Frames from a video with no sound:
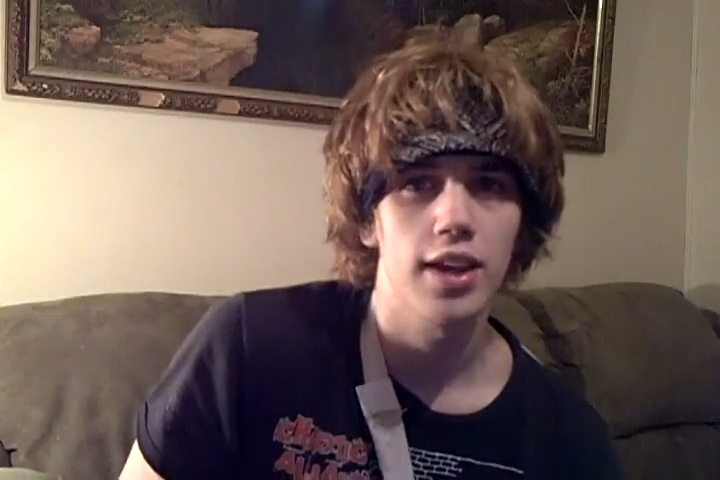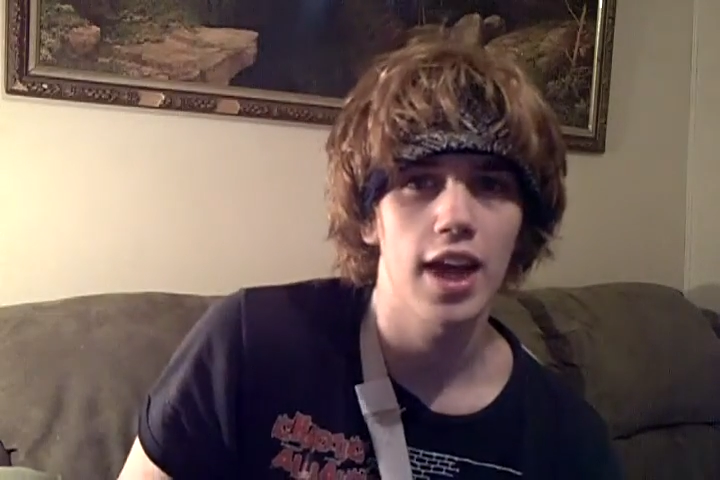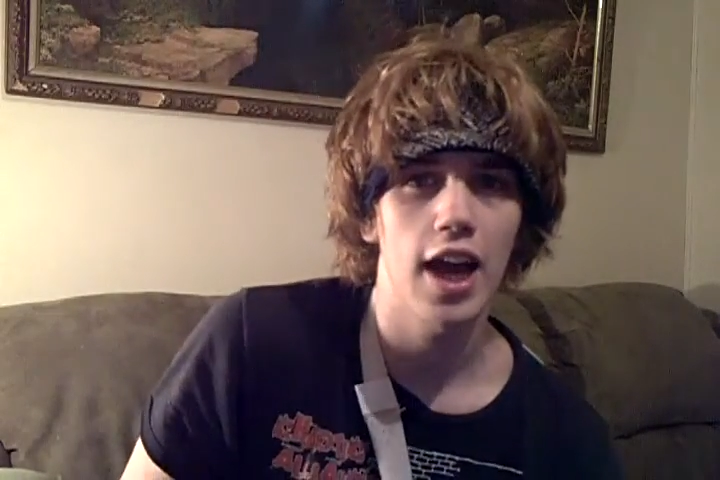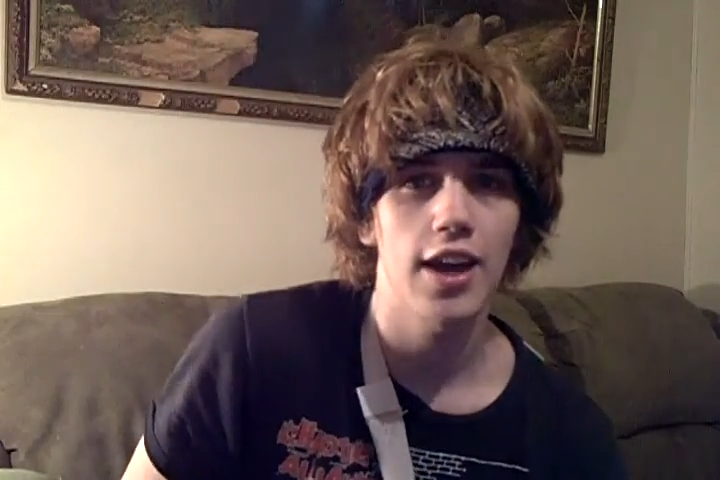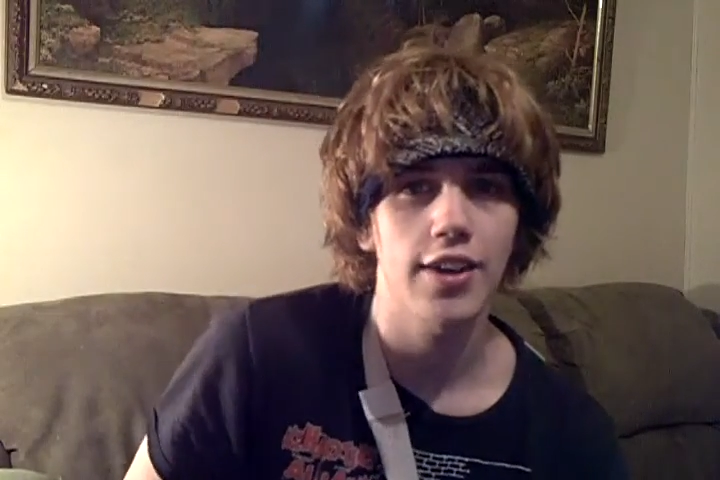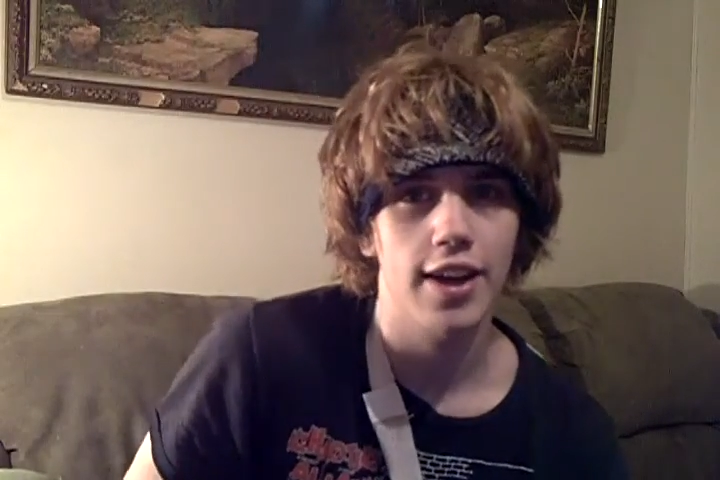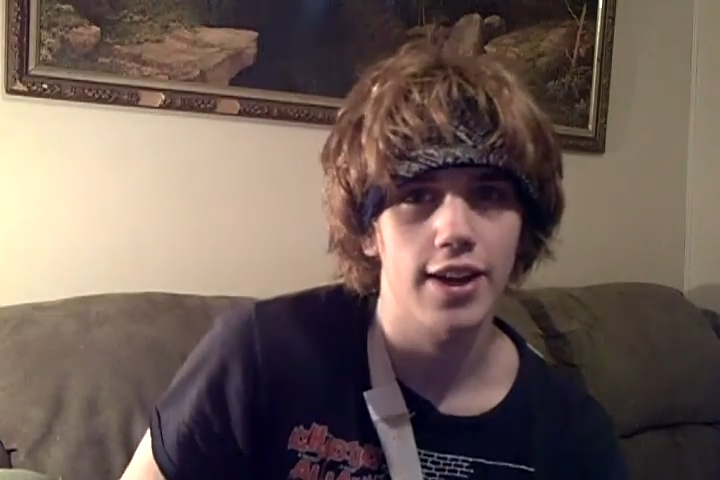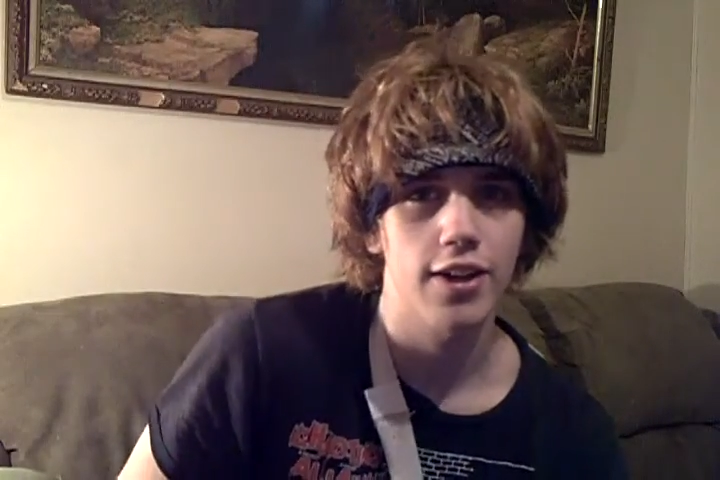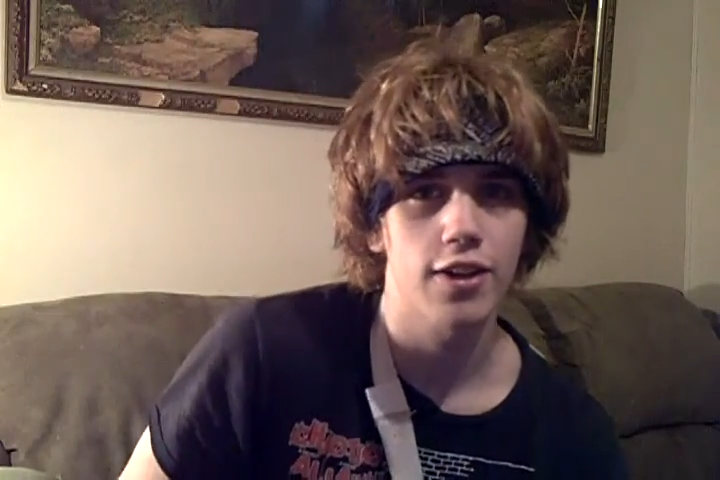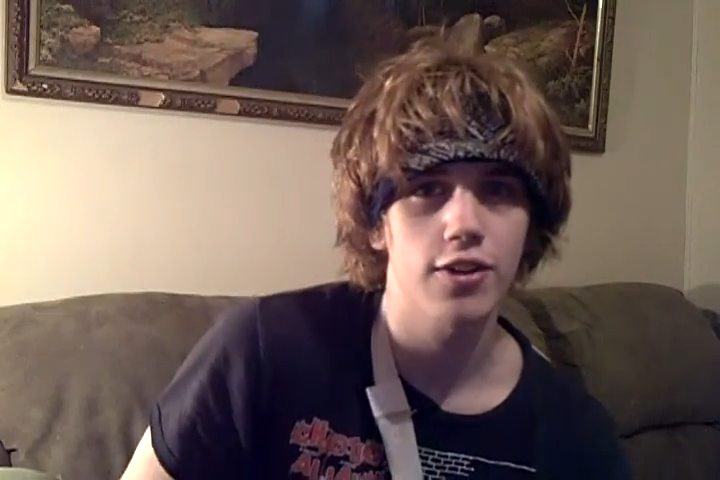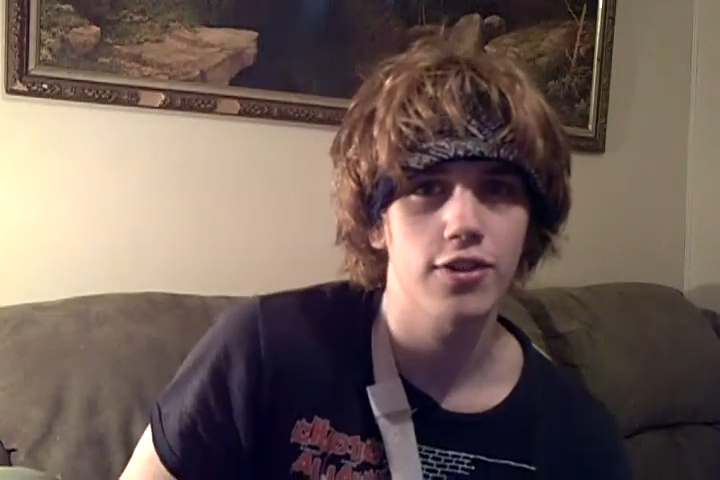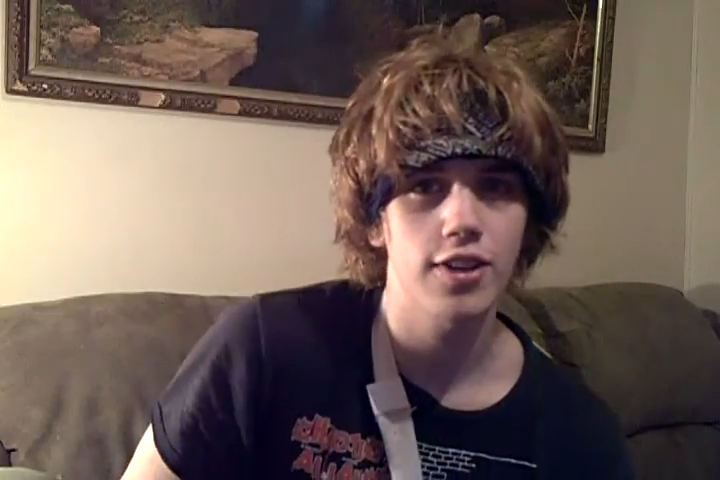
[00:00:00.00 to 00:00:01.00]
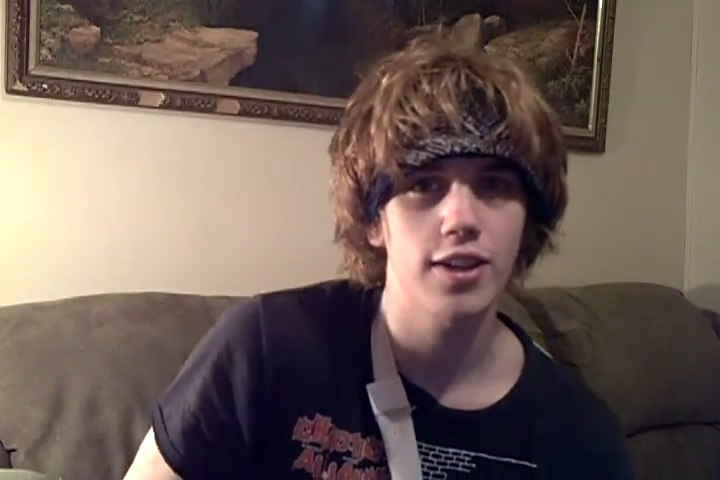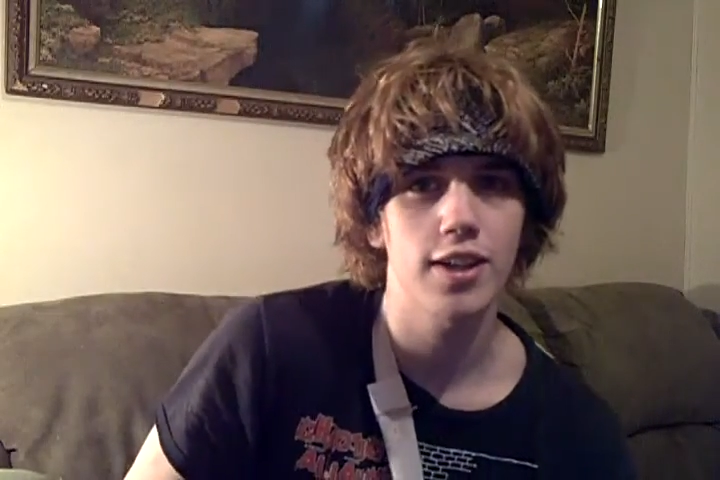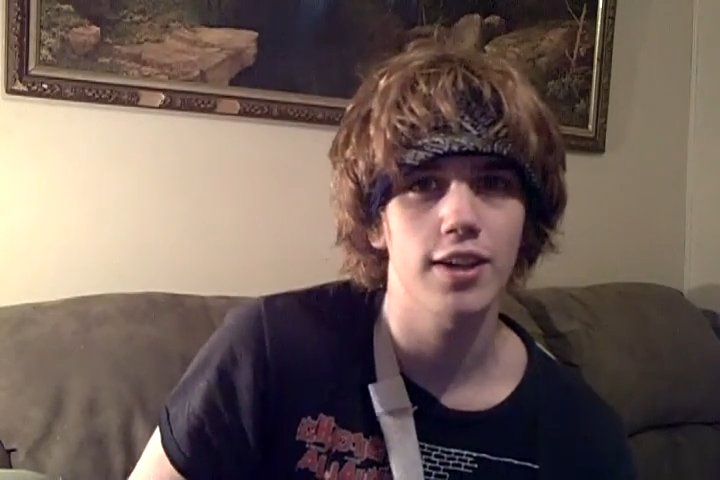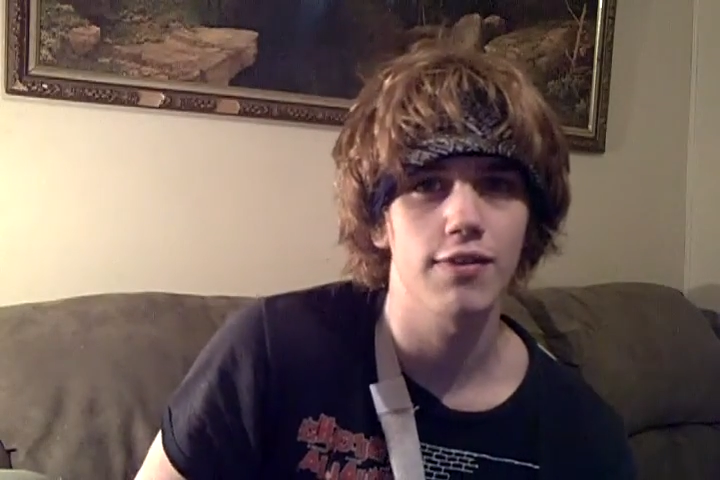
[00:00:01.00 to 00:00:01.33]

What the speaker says: yeah, technology,